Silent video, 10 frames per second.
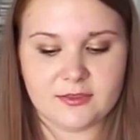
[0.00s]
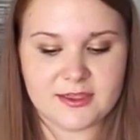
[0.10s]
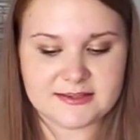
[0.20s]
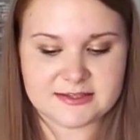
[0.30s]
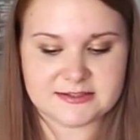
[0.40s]

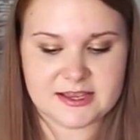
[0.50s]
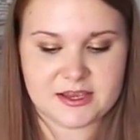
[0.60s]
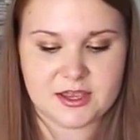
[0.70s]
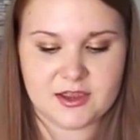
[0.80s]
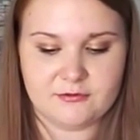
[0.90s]
this has
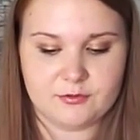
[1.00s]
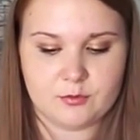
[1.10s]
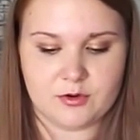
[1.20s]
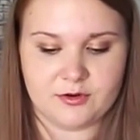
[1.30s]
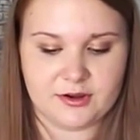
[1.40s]
a curved
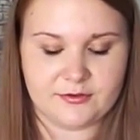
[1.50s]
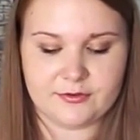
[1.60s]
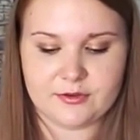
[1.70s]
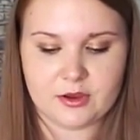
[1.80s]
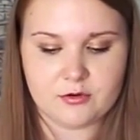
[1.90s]
wand. It's
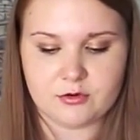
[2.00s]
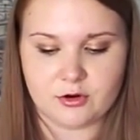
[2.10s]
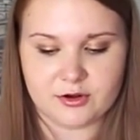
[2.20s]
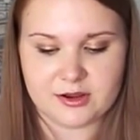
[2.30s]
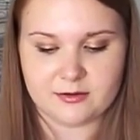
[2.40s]
so
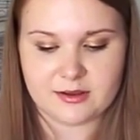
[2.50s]
good.